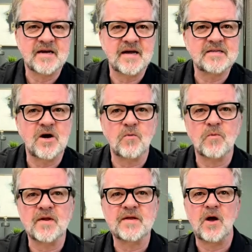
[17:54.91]
Don't
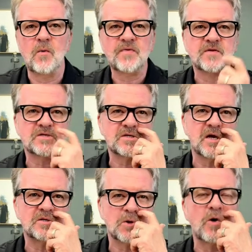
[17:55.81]
really know what the
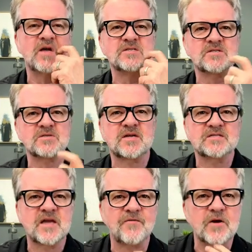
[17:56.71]
schedule. I guess
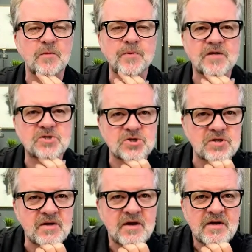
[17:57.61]
set for
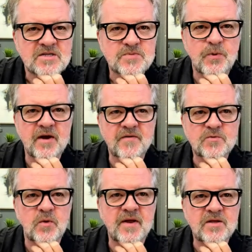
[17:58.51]
completion spring of
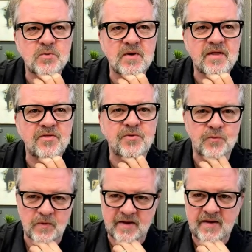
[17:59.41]

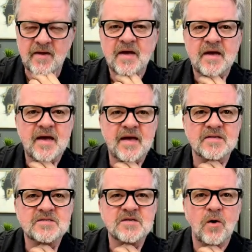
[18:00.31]
2023.
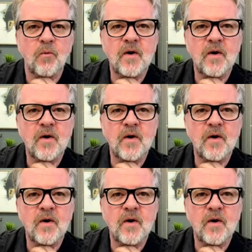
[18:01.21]
And so we